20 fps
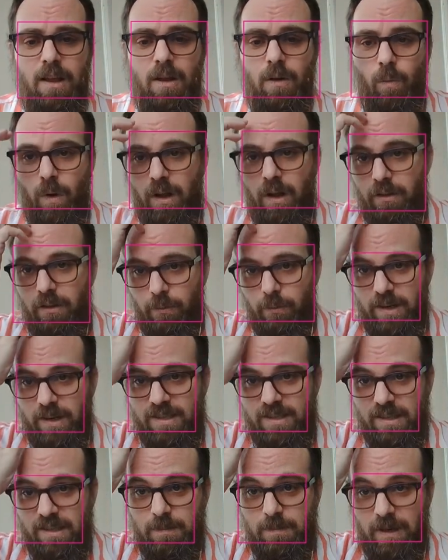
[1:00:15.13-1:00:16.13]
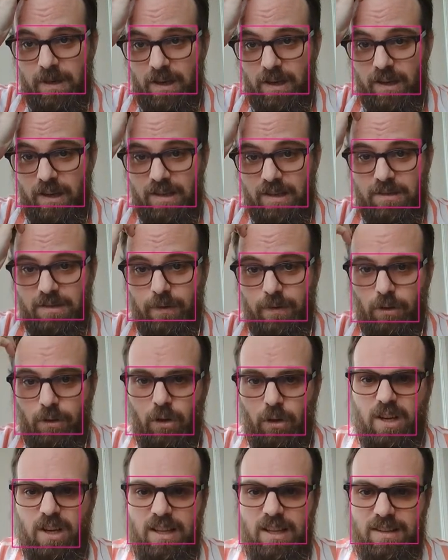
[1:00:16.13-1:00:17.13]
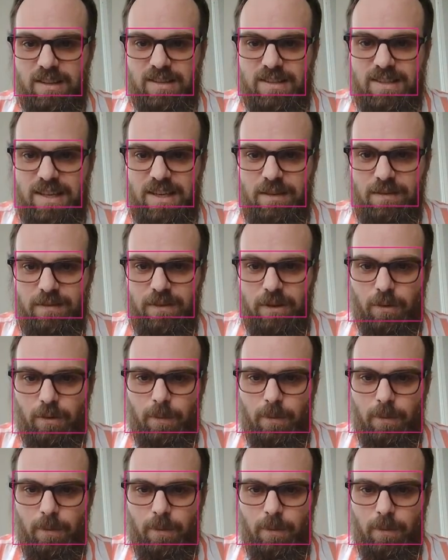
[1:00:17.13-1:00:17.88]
Well, the reason is because if we look at the scene view,